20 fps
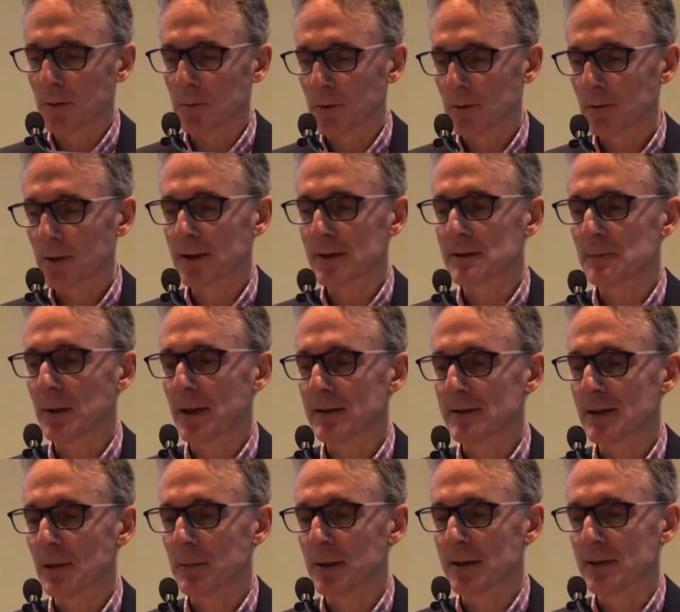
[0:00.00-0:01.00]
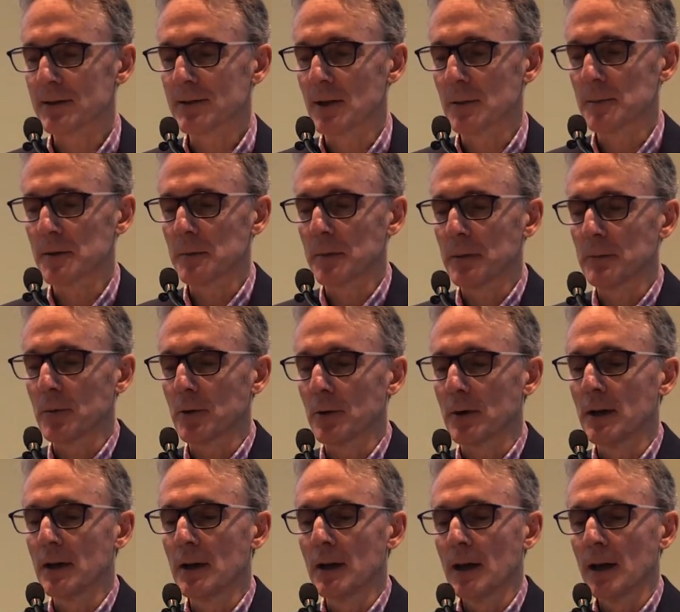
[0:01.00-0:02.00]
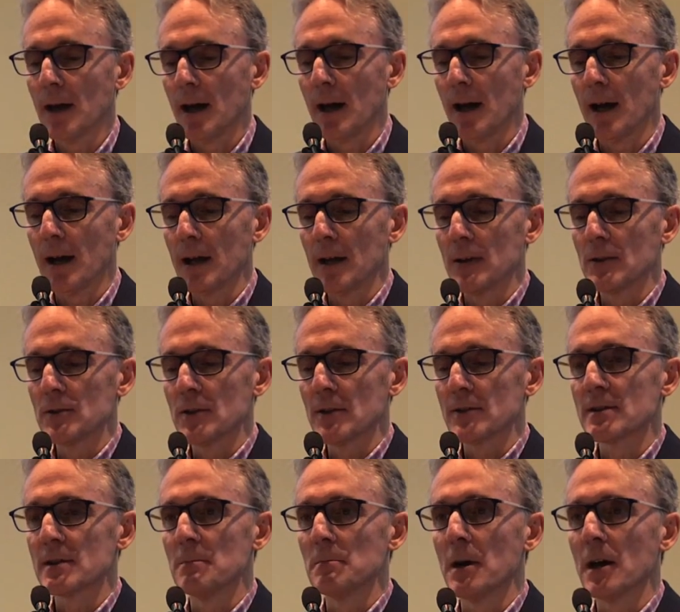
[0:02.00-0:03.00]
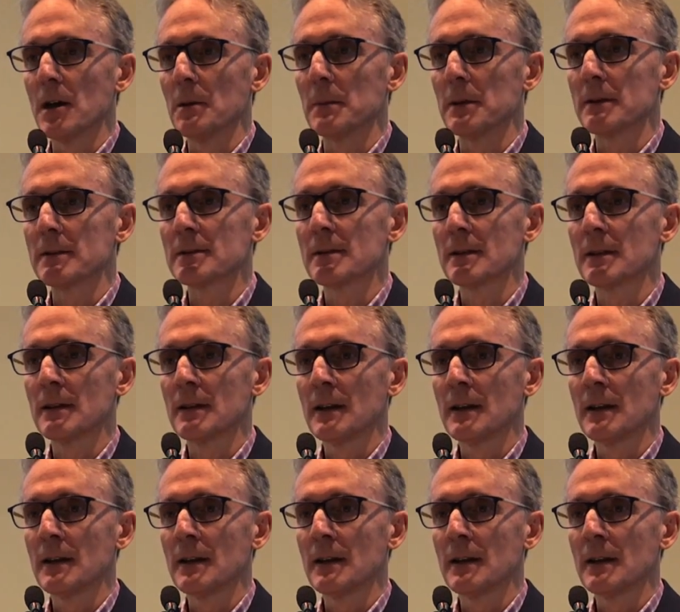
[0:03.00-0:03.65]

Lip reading: We'll explain some of these terms a bit more in just a moment.